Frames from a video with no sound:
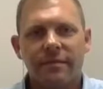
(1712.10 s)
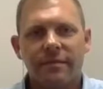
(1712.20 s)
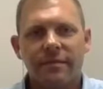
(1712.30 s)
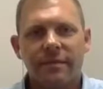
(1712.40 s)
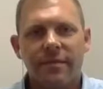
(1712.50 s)

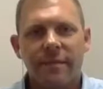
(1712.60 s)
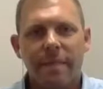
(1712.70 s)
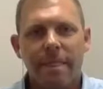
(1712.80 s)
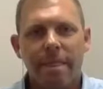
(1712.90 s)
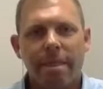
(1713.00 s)

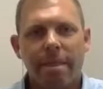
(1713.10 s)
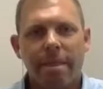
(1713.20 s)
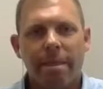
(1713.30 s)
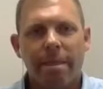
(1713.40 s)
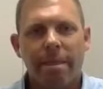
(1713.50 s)

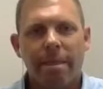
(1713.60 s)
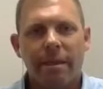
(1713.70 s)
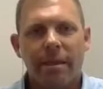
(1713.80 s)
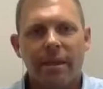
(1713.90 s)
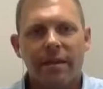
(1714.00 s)

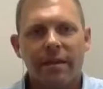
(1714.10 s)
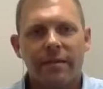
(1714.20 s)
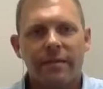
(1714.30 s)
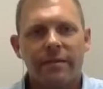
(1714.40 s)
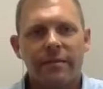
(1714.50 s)

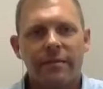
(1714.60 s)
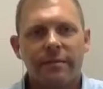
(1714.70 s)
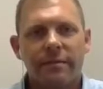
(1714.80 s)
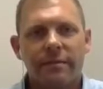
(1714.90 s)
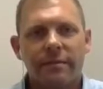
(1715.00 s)

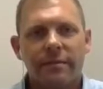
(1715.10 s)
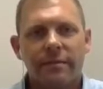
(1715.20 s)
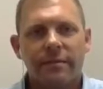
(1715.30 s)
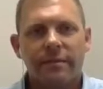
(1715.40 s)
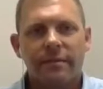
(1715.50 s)

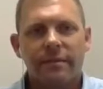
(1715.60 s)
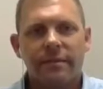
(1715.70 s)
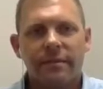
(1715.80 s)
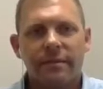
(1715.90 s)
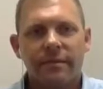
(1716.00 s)

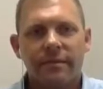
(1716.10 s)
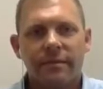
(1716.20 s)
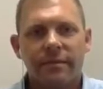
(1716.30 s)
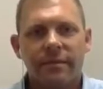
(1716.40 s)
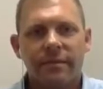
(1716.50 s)

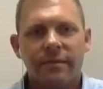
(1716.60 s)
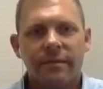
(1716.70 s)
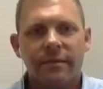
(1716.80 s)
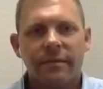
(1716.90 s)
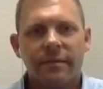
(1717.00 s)

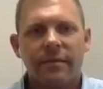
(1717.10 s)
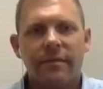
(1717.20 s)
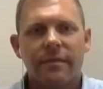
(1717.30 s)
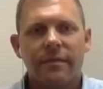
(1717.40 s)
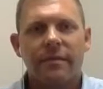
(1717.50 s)

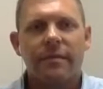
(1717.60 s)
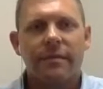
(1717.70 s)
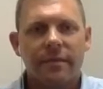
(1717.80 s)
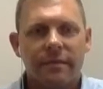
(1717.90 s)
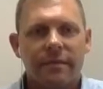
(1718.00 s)

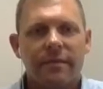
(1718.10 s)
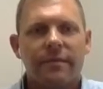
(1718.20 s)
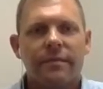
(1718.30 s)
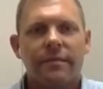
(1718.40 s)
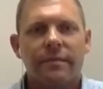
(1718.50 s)

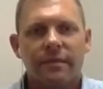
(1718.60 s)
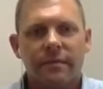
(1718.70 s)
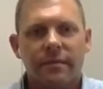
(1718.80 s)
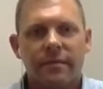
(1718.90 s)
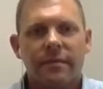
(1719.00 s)

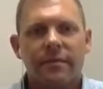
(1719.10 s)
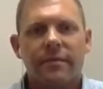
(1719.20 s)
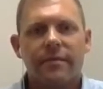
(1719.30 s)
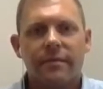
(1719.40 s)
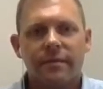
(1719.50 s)

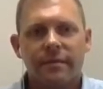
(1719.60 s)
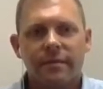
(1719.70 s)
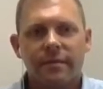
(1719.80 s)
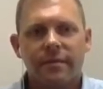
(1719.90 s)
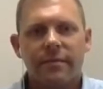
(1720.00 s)
[no speech]